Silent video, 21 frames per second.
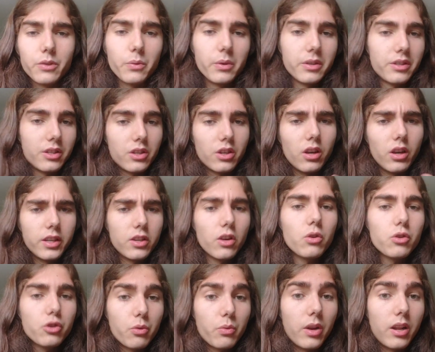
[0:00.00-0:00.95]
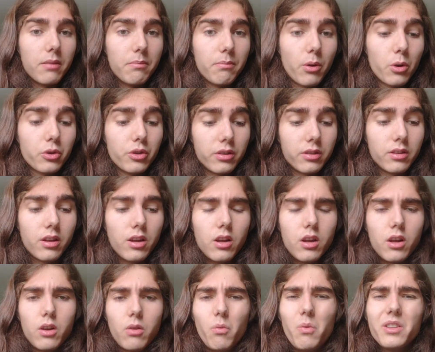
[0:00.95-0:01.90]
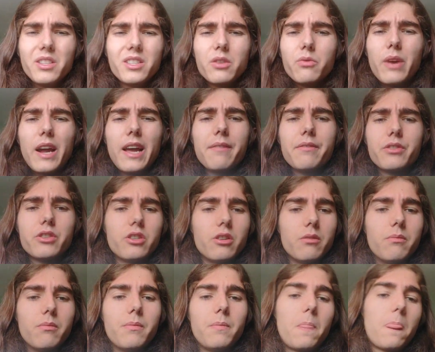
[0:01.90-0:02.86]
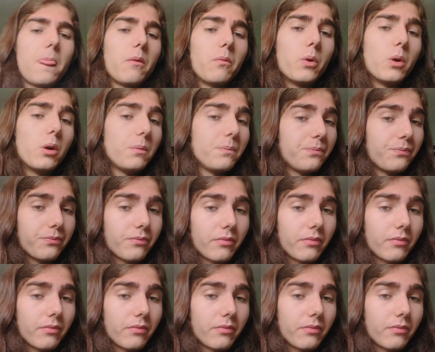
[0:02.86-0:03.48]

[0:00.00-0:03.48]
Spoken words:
which is also really important, what's a ribosome? Well,